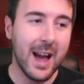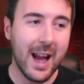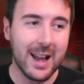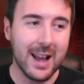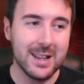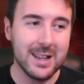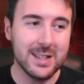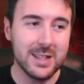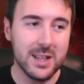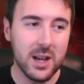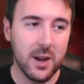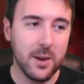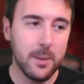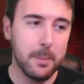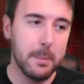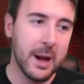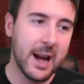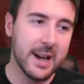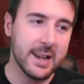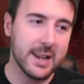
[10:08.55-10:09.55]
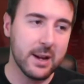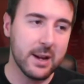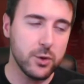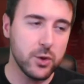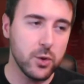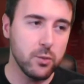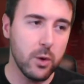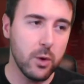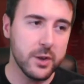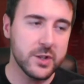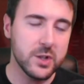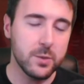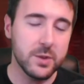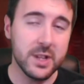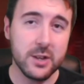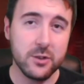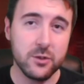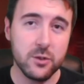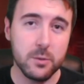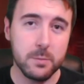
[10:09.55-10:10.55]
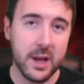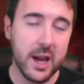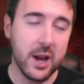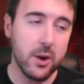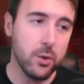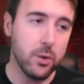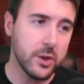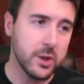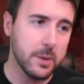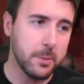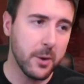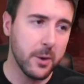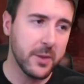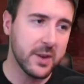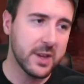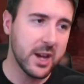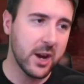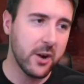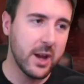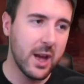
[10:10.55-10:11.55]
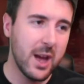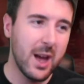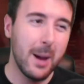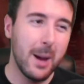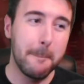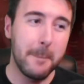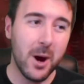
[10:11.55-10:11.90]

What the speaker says: and pad out your roster with an extra player or the Apothecary.